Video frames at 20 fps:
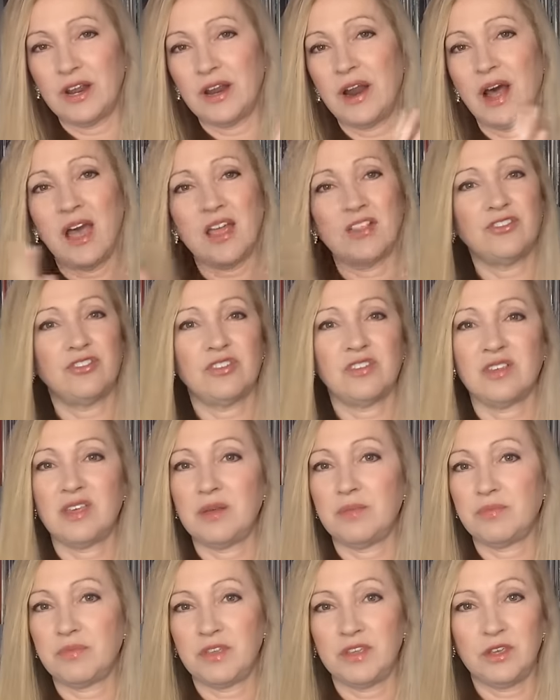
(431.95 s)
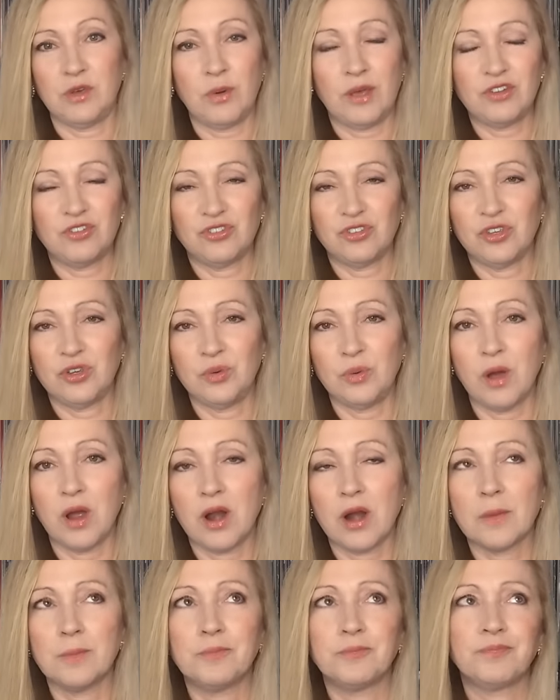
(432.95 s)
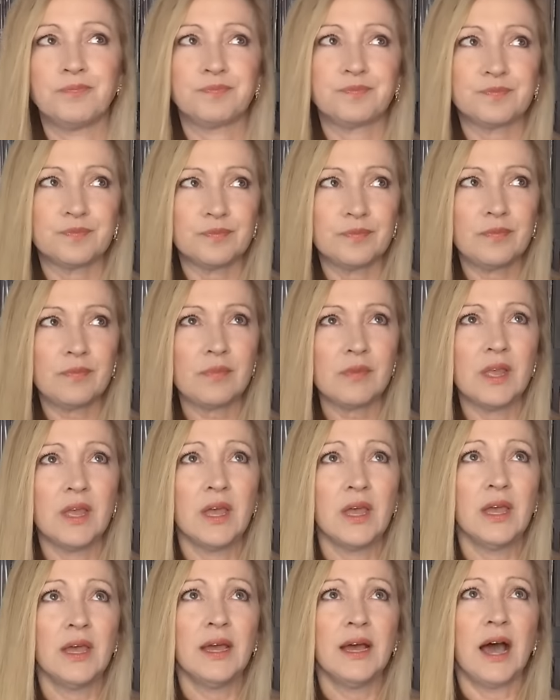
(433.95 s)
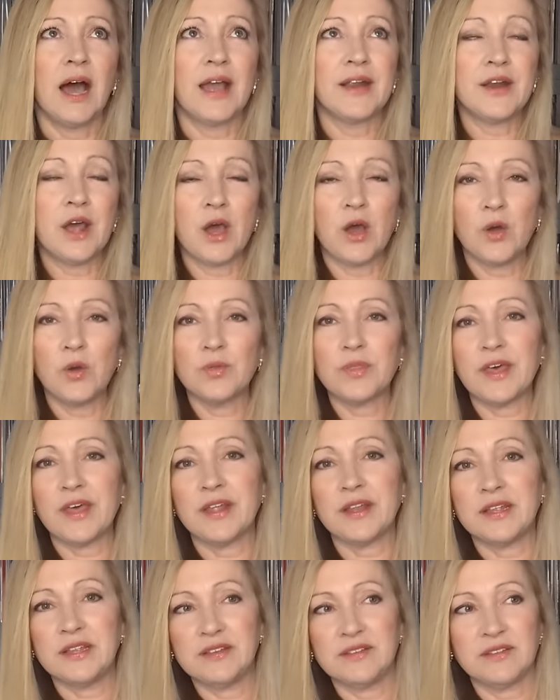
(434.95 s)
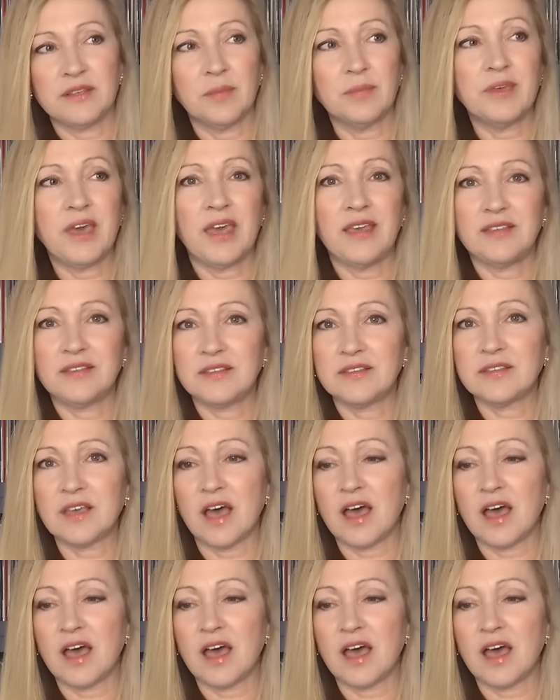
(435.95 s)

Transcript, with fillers: and I just keep the UHQR. I know that in some cases,